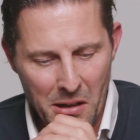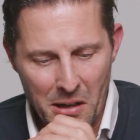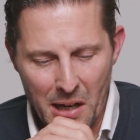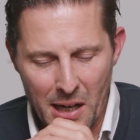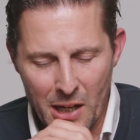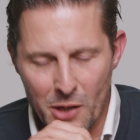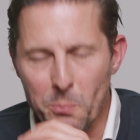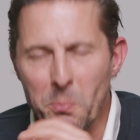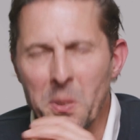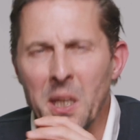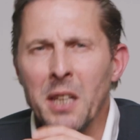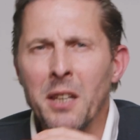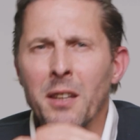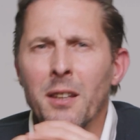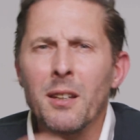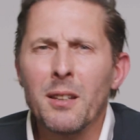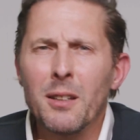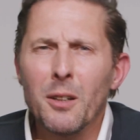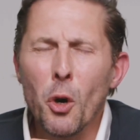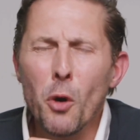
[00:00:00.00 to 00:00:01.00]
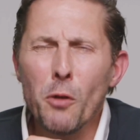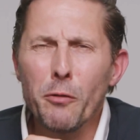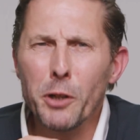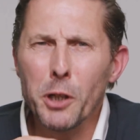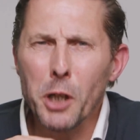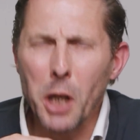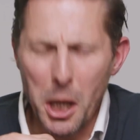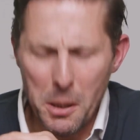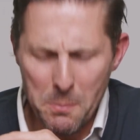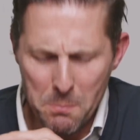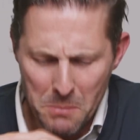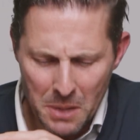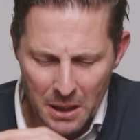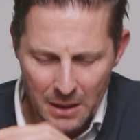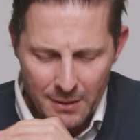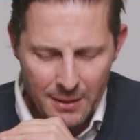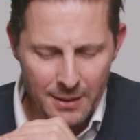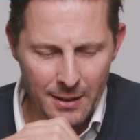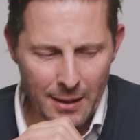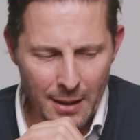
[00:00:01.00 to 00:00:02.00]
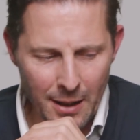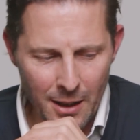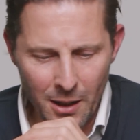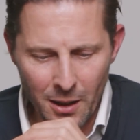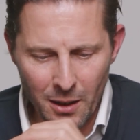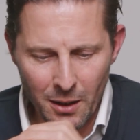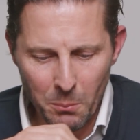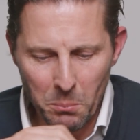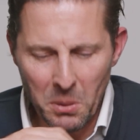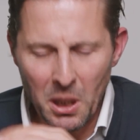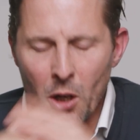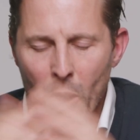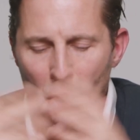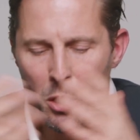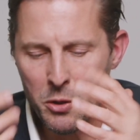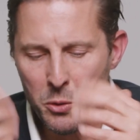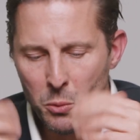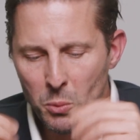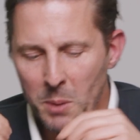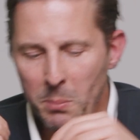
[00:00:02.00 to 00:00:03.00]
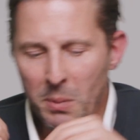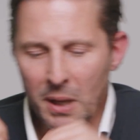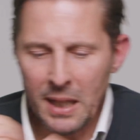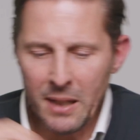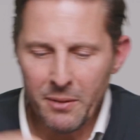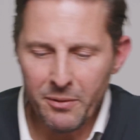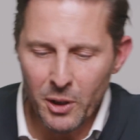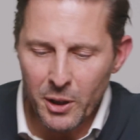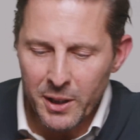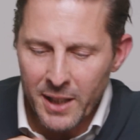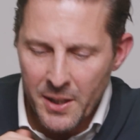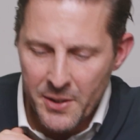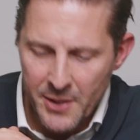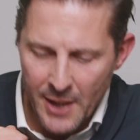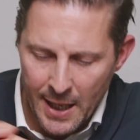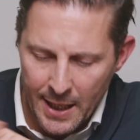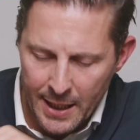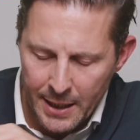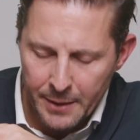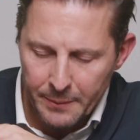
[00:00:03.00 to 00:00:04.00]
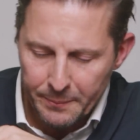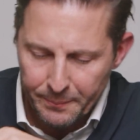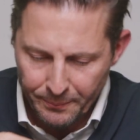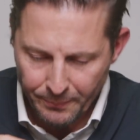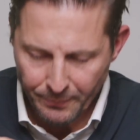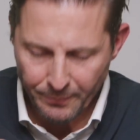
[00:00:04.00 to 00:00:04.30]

has been overcome because we believe the design